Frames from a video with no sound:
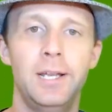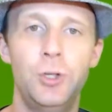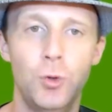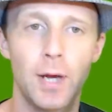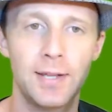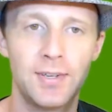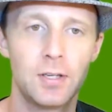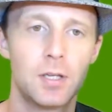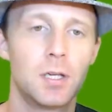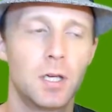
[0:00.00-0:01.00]
I do
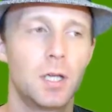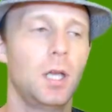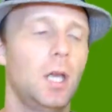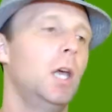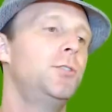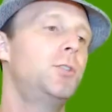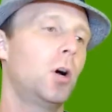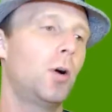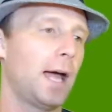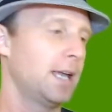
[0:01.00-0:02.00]
it.
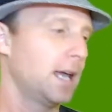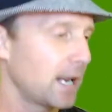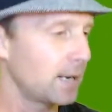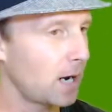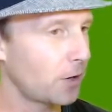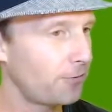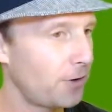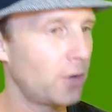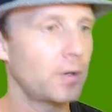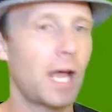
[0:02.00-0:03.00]
So I get on a
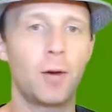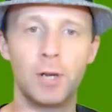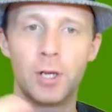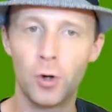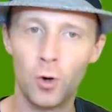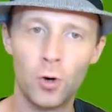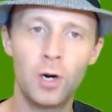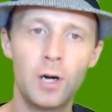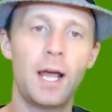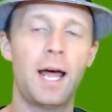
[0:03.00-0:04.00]
microphone, I
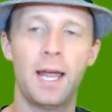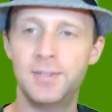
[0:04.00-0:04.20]
record,